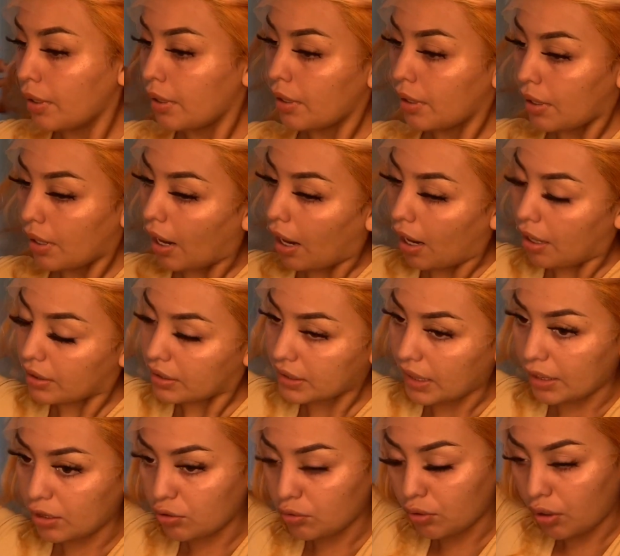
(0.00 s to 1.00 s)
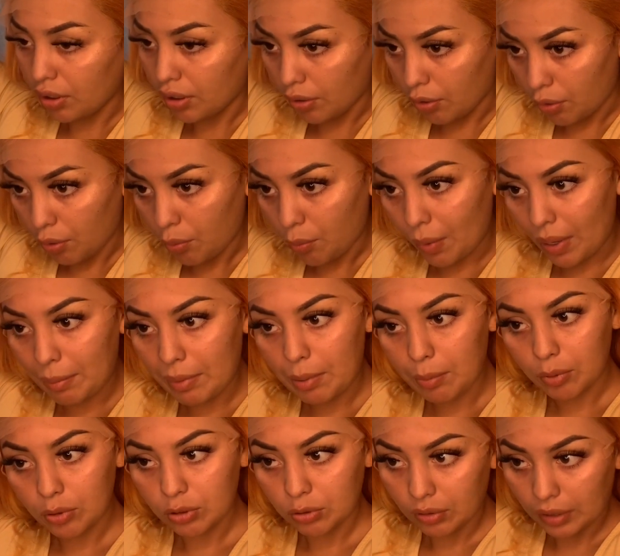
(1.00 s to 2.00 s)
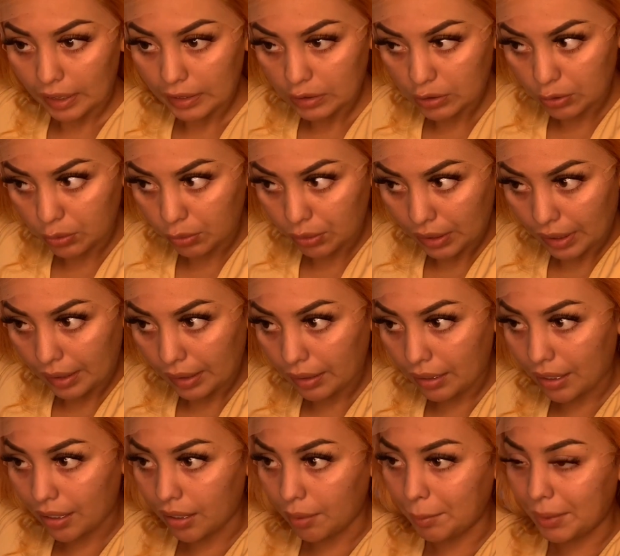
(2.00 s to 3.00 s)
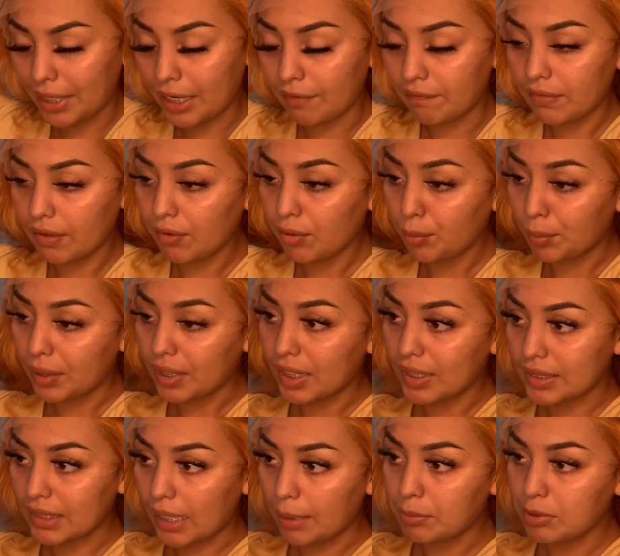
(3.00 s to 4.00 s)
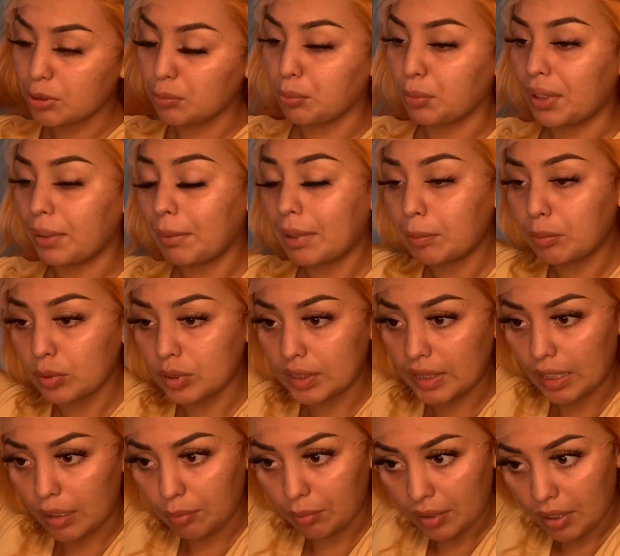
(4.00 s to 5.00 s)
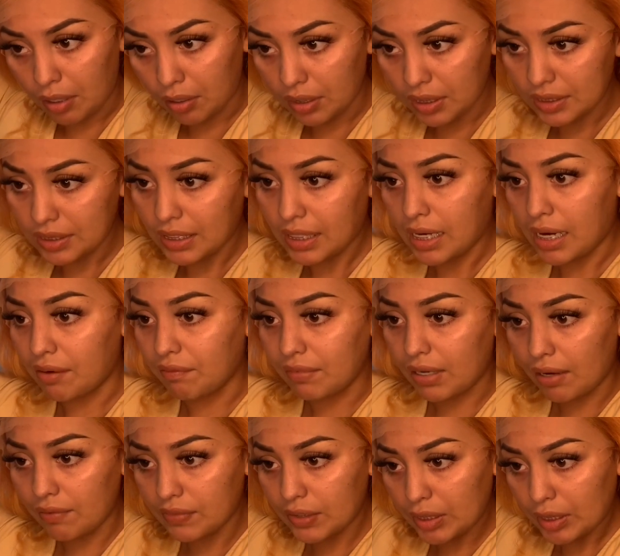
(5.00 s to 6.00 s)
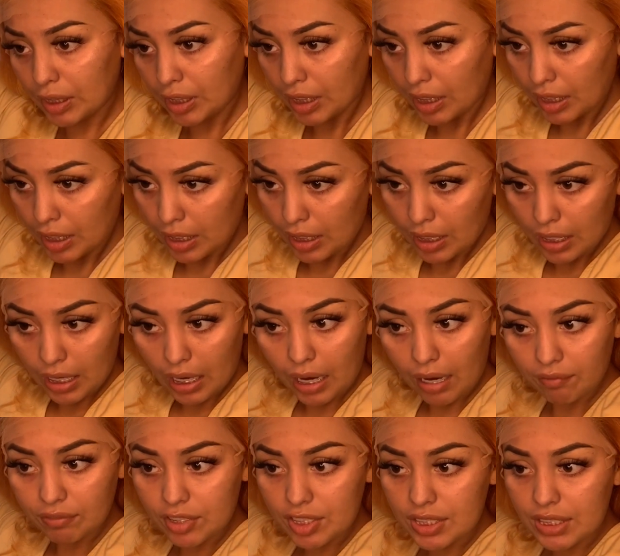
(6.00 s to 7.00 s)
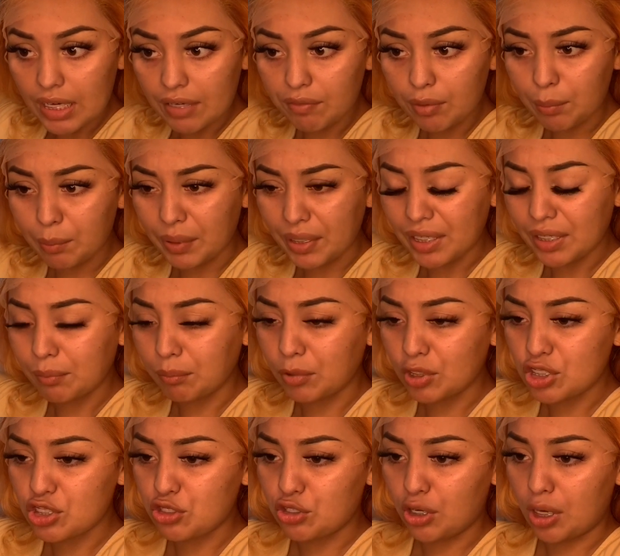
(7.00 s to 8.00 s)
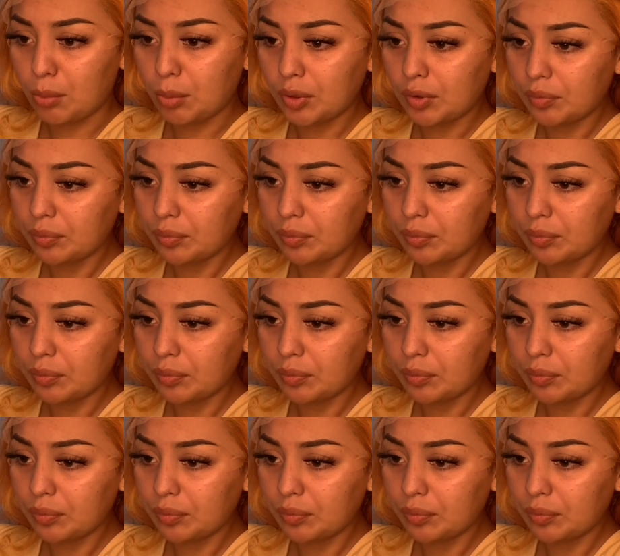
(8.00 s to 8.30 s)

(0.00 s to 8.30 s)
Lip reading: Honestly, I do not know why people like to do that. I mean, I've never been a type to bring people down. Honestly, I've just never been in much drama.